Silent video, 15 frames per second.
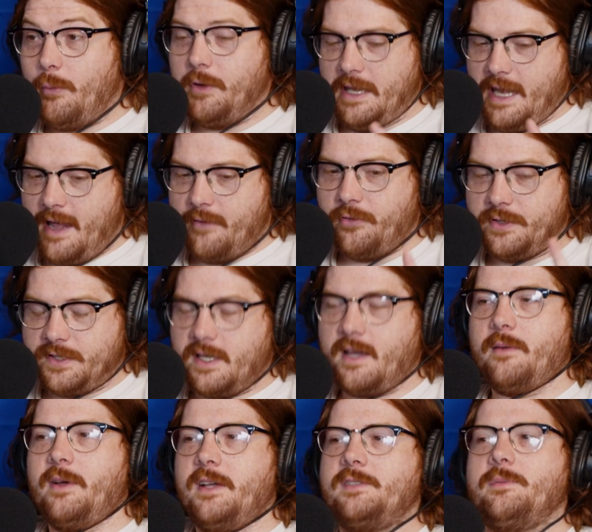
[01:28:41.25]
never
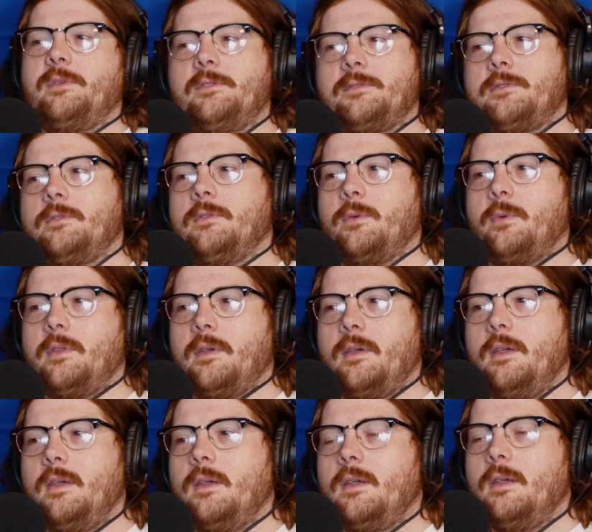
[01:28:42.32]
sodomize a middle schooler with
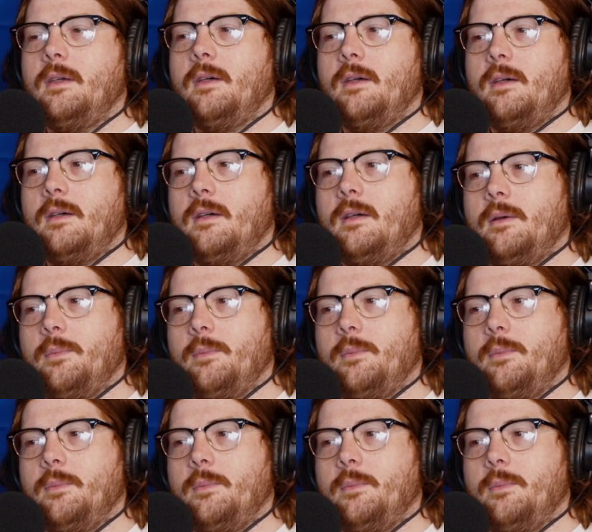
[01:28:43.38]
a